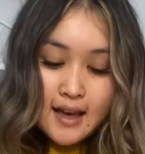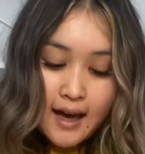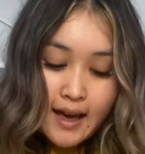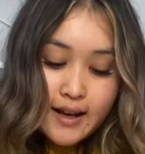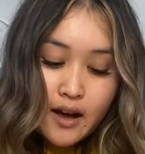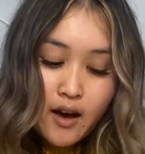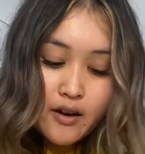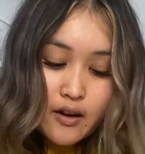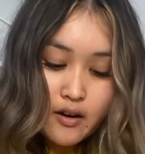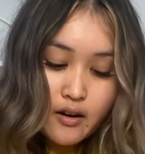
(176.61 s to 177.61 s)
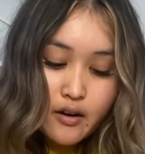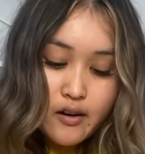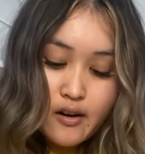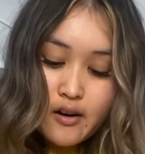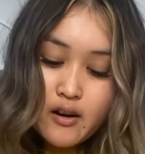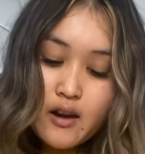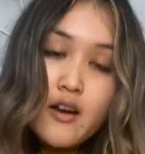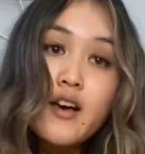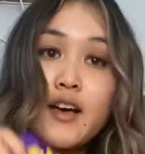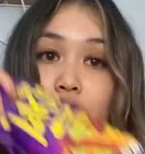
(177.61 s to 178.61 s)
I got her
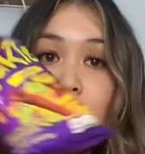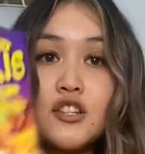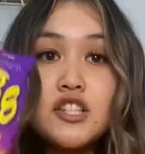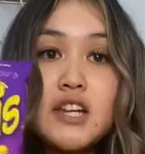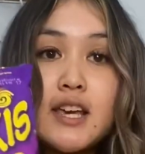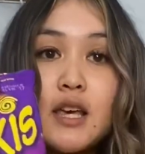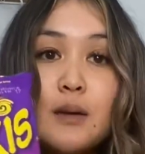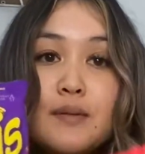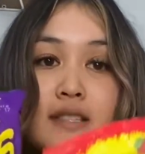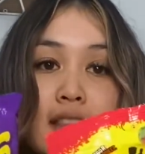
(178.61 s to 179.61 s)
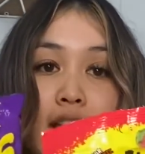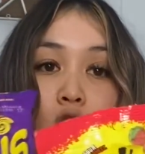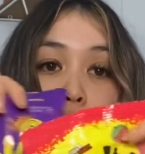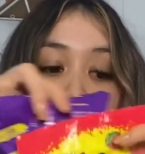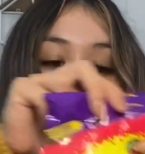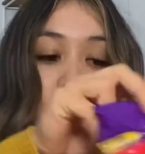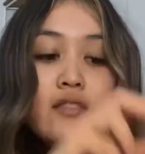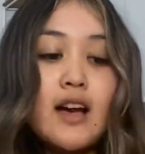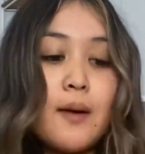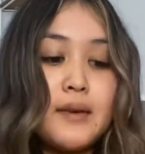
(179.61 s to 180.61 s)
chips, like a whole bunch of
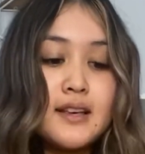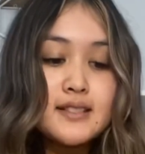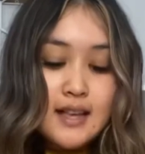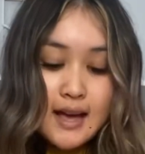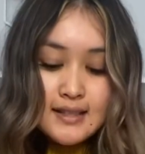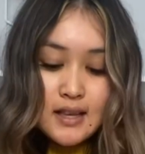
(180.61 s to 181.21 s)
gummies, guys.